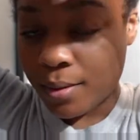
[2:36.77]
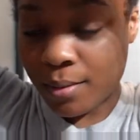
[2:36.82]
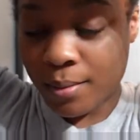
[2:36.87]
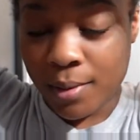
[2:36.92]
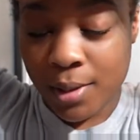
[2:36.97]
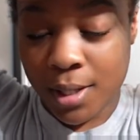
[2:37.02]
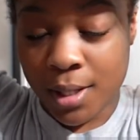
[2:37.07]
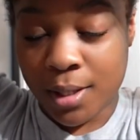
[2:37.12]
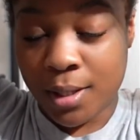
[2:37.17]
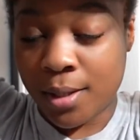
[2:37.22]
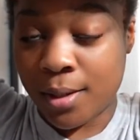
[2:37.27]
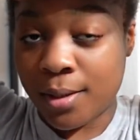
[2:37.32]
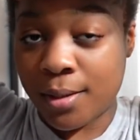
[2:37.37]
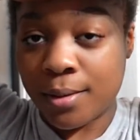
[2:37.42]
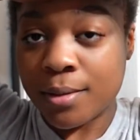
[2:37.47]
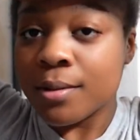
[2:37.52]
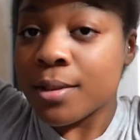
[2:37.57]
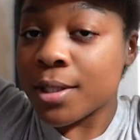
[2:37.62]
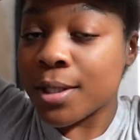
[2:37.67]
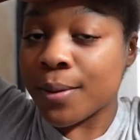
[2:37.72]
Yeah,
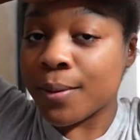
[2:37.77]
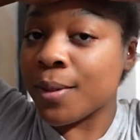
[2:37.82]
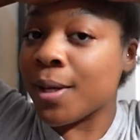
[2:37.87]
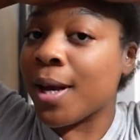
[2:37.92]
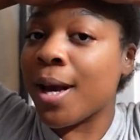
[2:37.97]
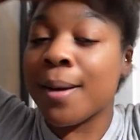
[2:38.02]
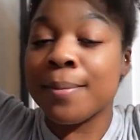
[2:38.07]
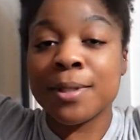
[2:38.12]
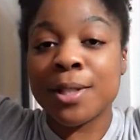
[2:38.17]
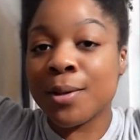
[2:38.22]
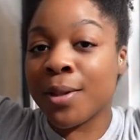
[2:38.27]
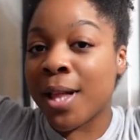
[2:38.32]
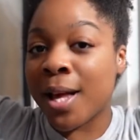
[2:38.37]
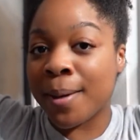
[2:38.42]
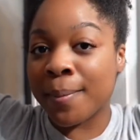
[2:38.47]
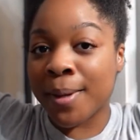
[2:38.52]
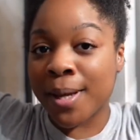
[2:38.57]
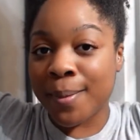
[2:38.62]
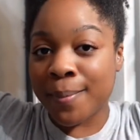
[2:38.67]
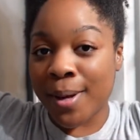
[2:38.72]
y'all. So yeah, I'm so glad
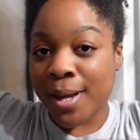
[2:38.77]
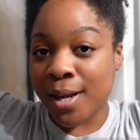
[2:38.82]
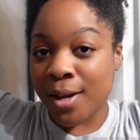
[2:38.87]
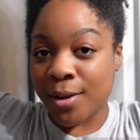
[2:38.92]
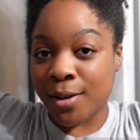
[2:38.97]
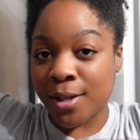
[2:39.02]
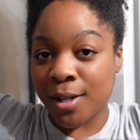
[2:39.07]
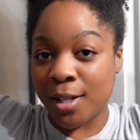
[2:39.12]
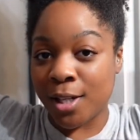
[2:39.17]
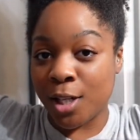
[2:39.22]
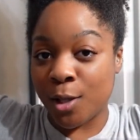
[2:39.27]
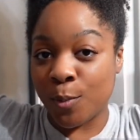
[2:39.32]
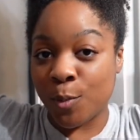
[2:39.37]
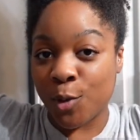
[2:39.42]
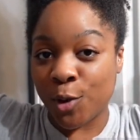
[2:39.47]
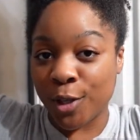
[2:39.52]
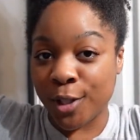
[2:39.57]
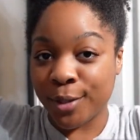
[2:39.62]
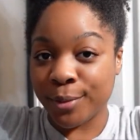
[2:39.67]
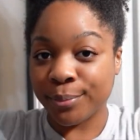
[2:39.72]
I'm getting my hair done in the
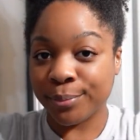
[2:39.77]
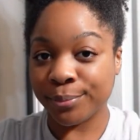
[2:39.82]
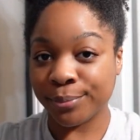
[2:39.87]
morning.